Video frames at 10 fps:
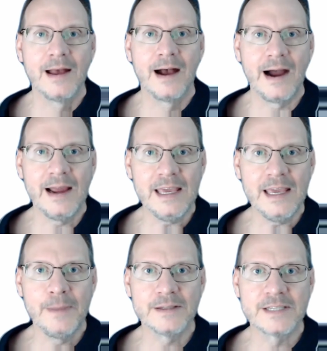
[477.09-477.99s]
I
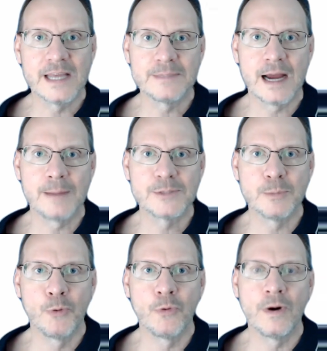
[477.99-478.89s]
emailed Temtop
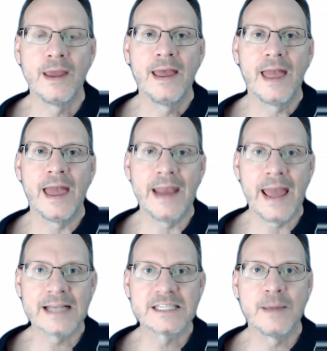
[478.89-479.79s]
support and asked